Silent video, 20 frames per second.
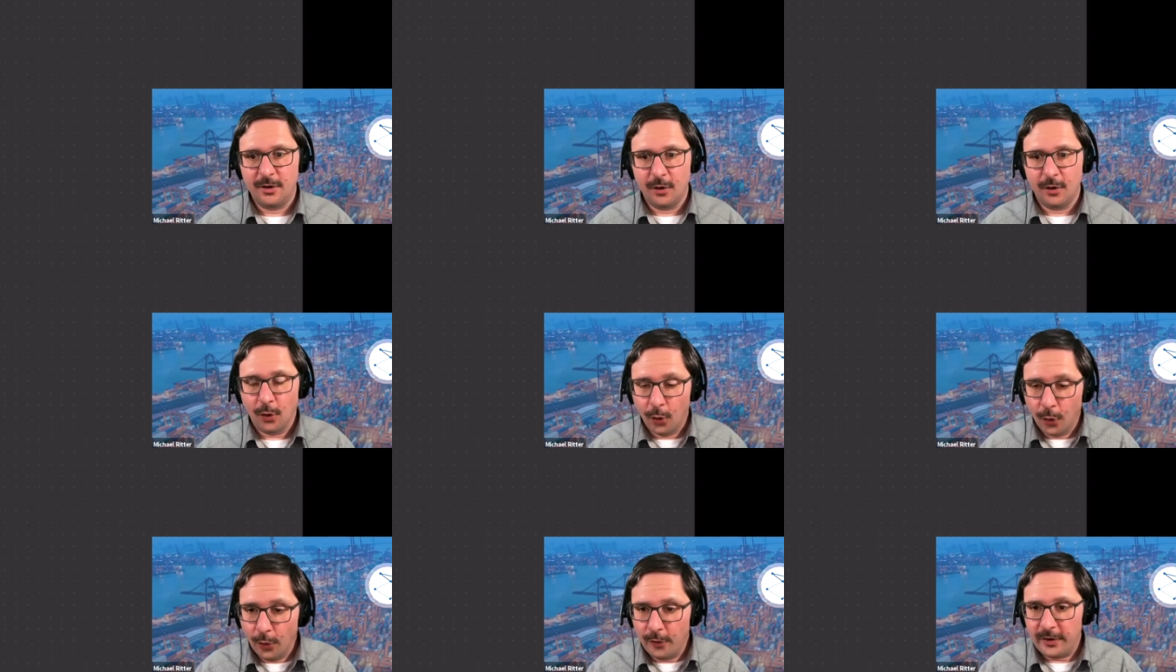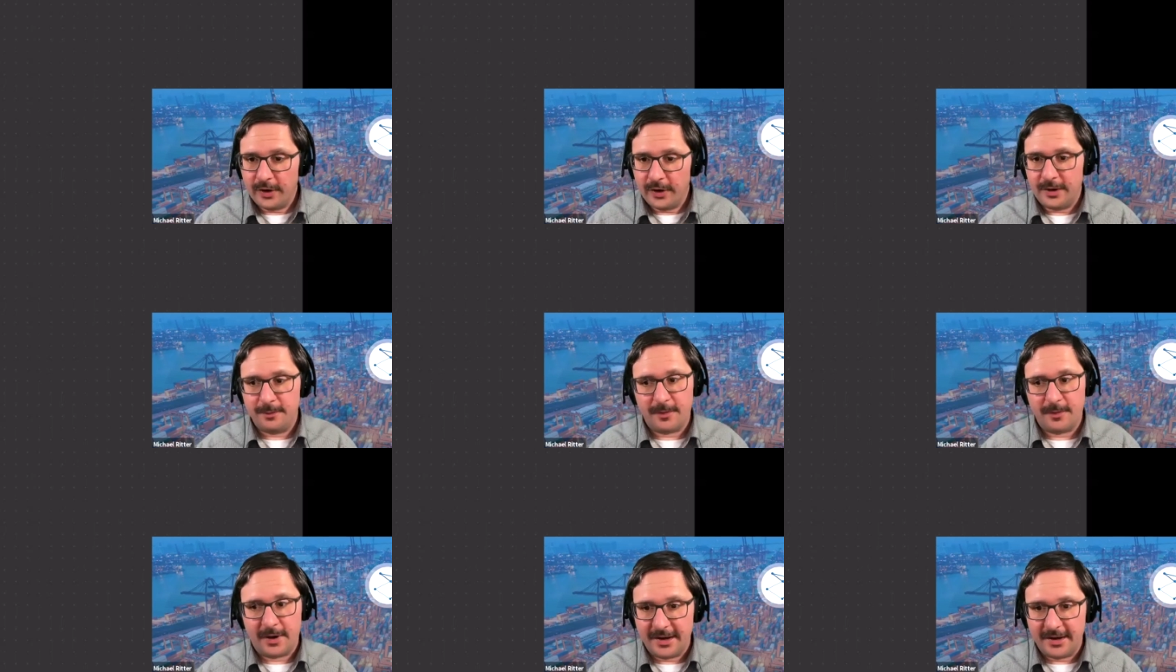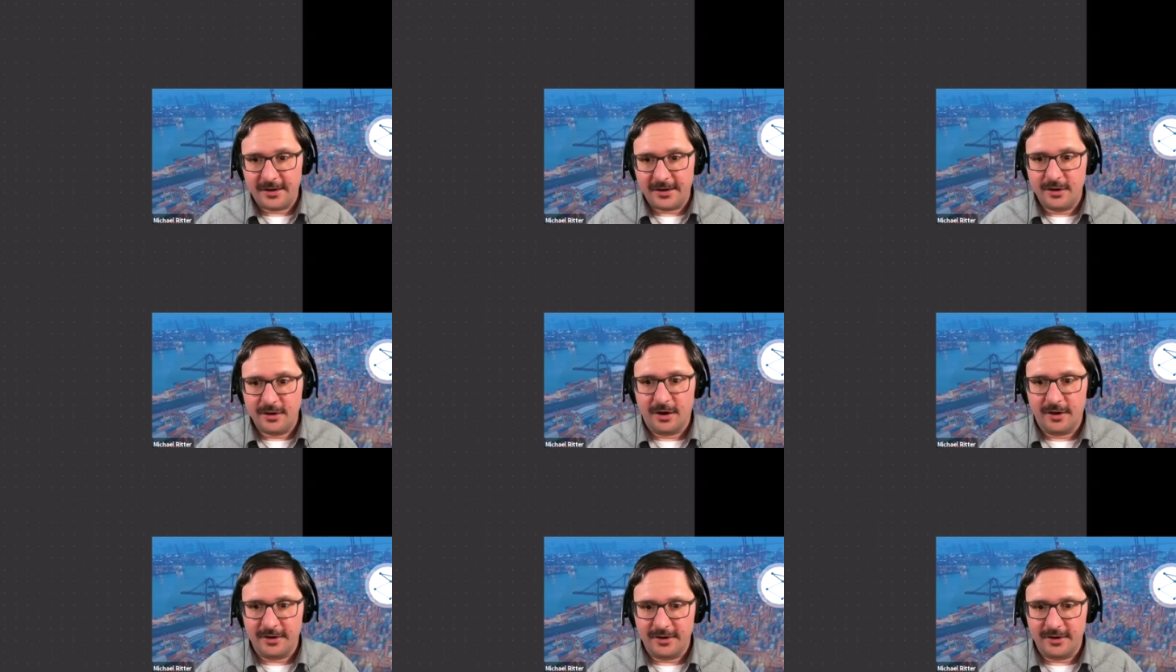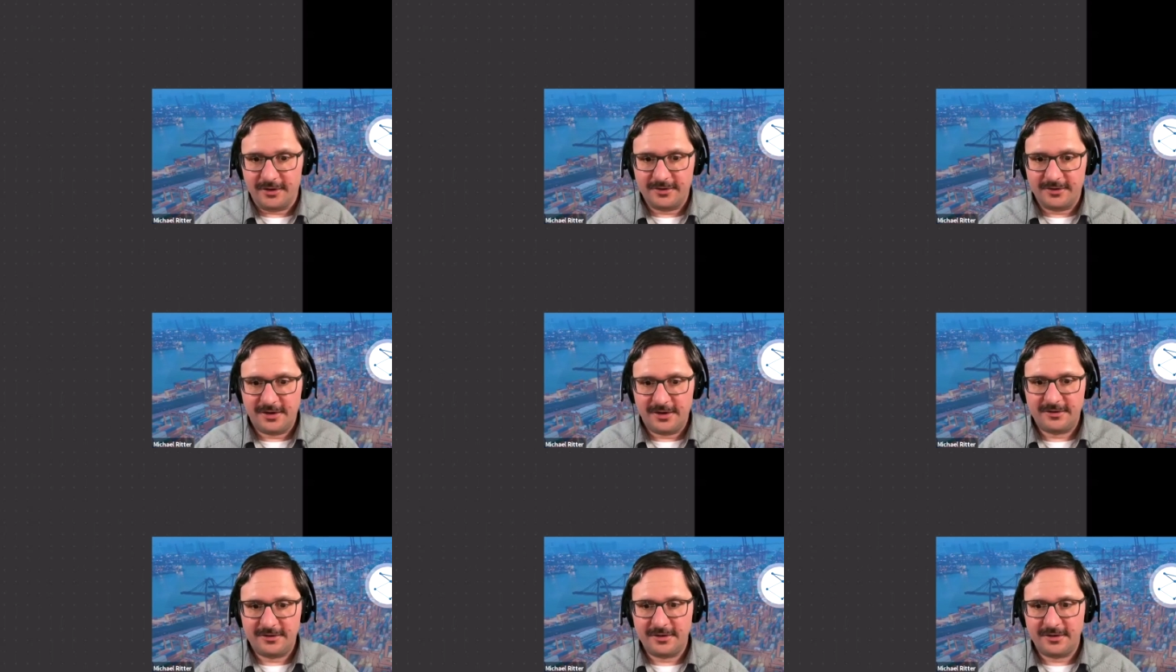or it might not
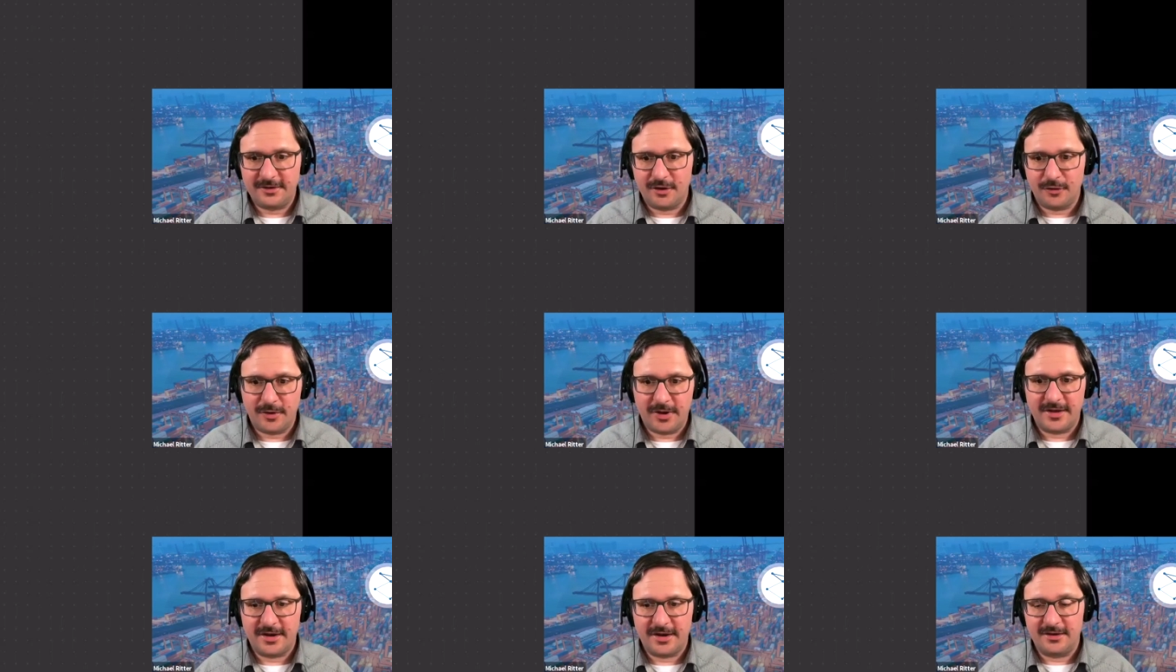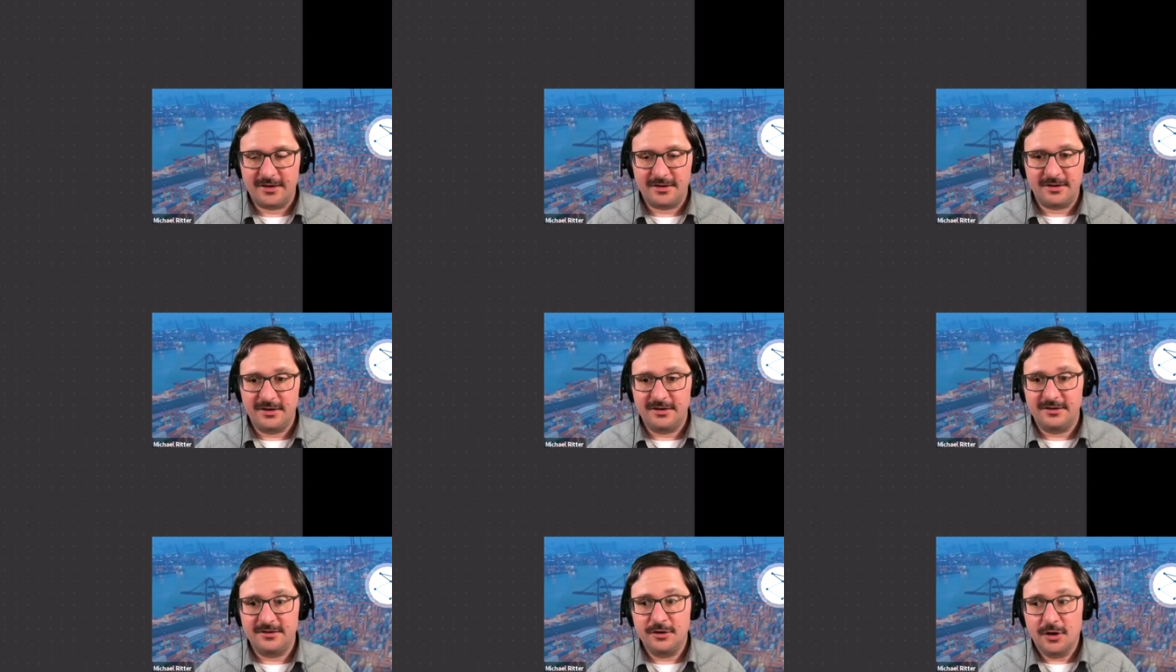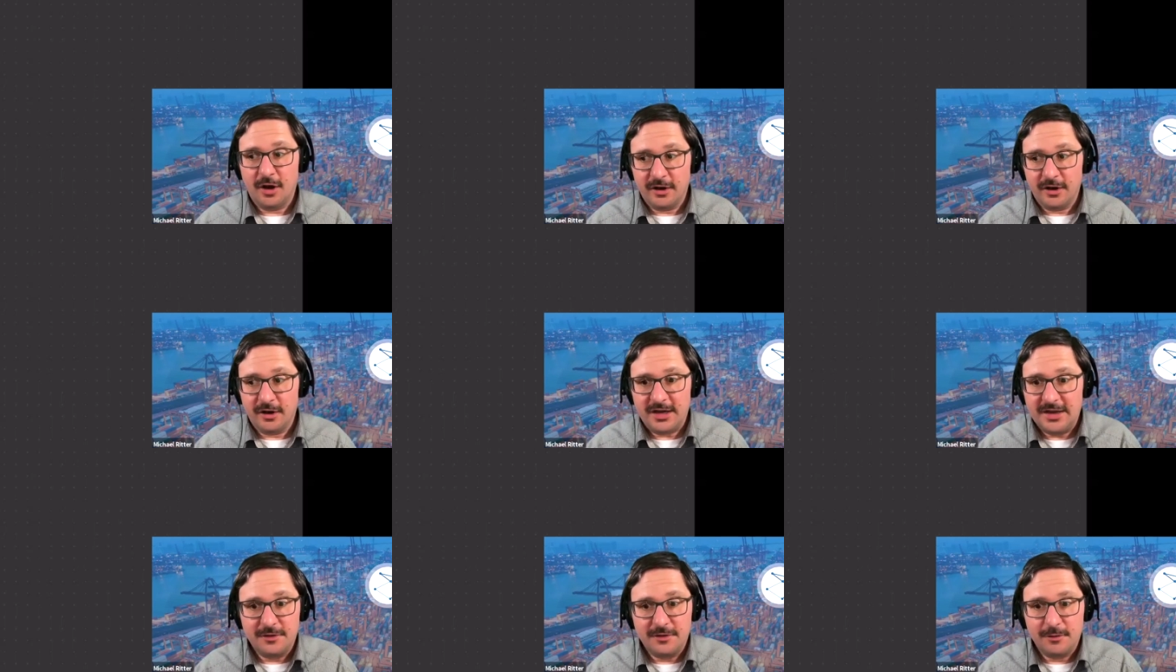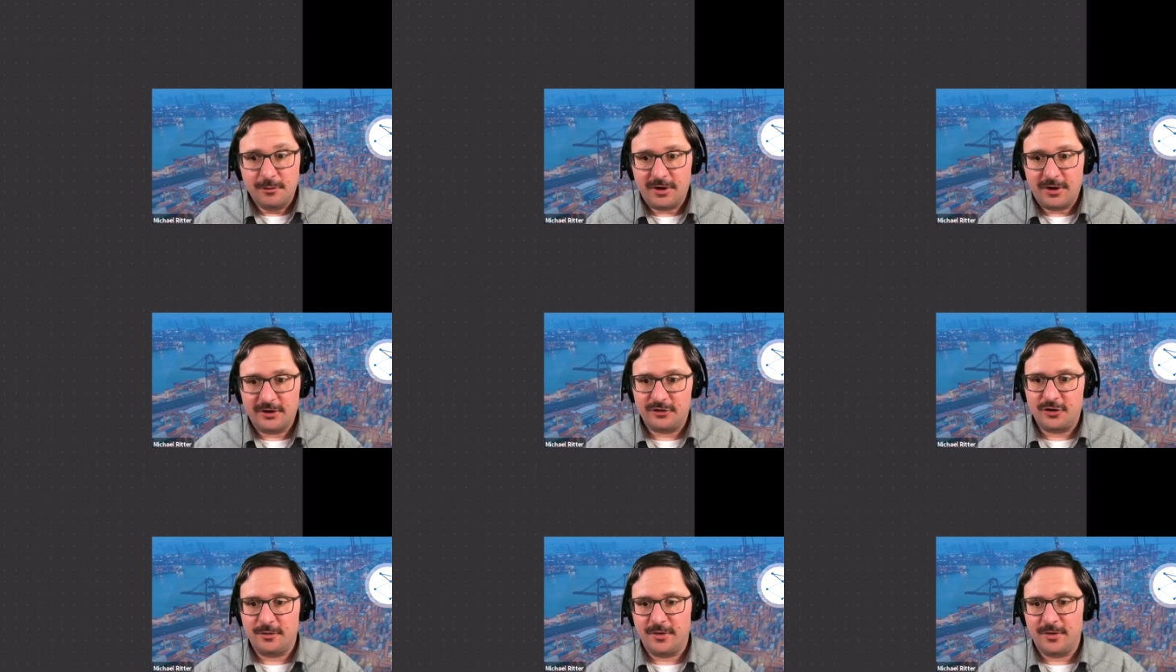exist in the way that it is not even
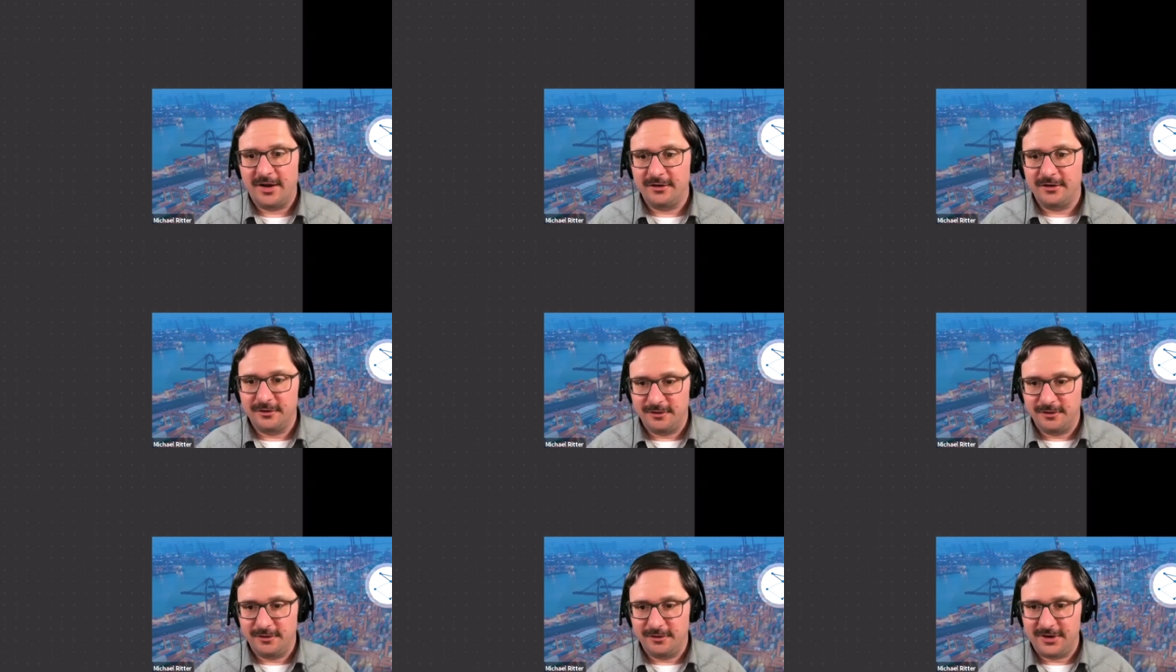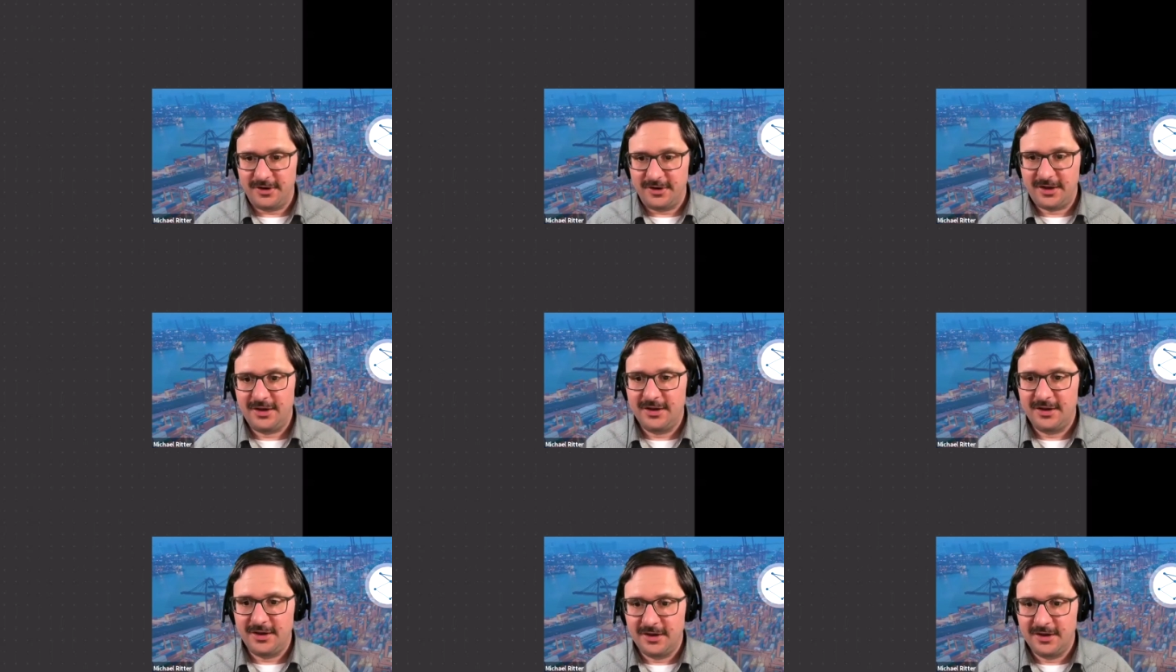plus or minus infinity.